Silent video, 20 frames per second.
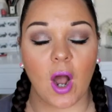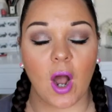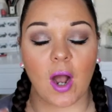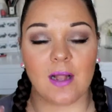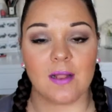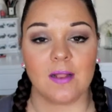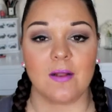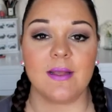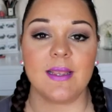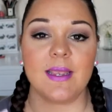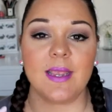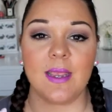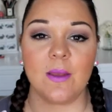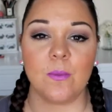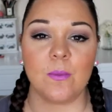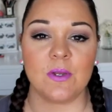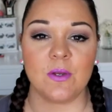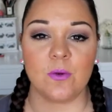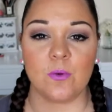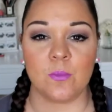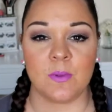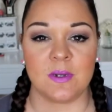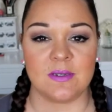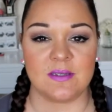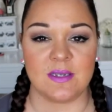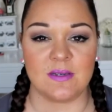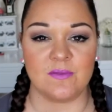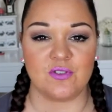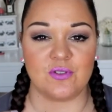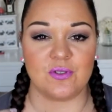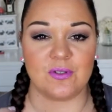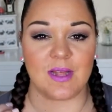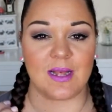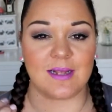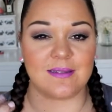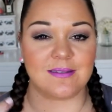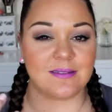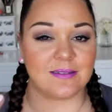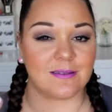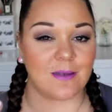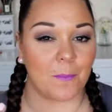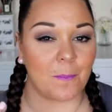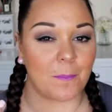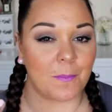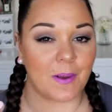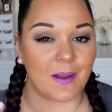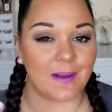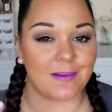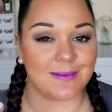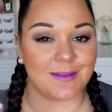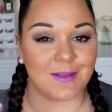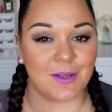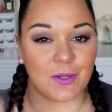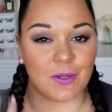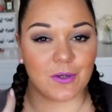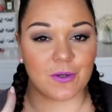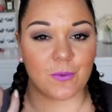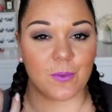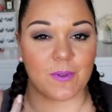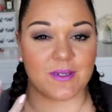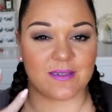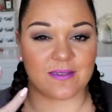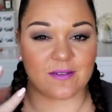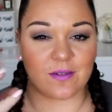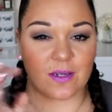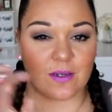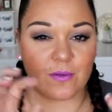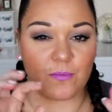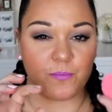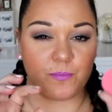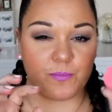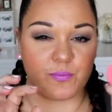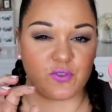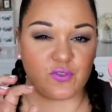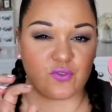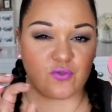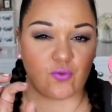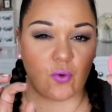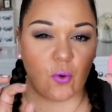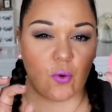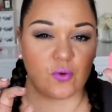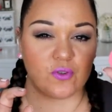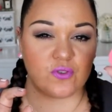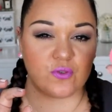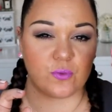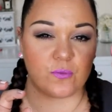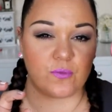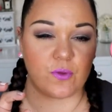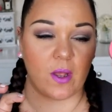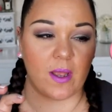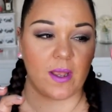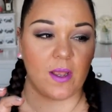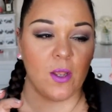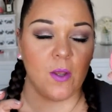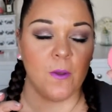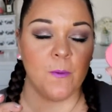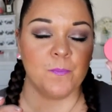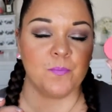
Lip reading: I like it when it almost gives you that sunburnt look, when it's like a strong sort of like